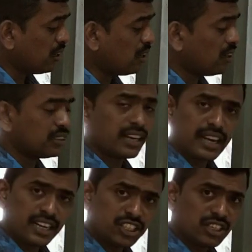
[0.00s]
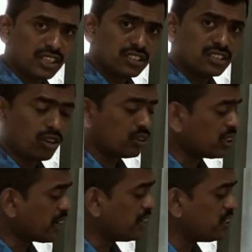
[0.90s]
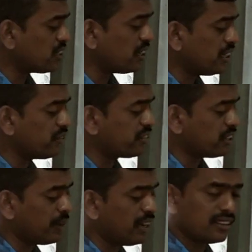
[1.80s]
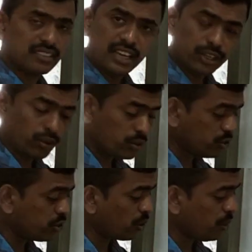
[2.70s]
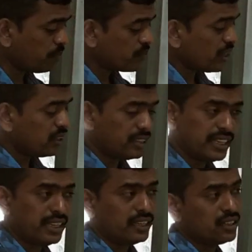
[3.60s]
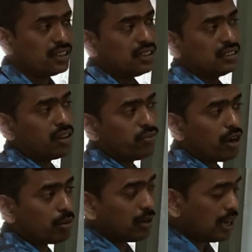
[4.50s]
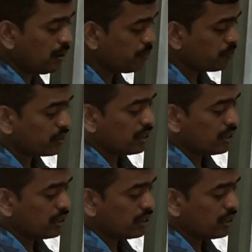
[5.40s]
The condition is, check out the condition, if 7 less than equal to 0, d, the formula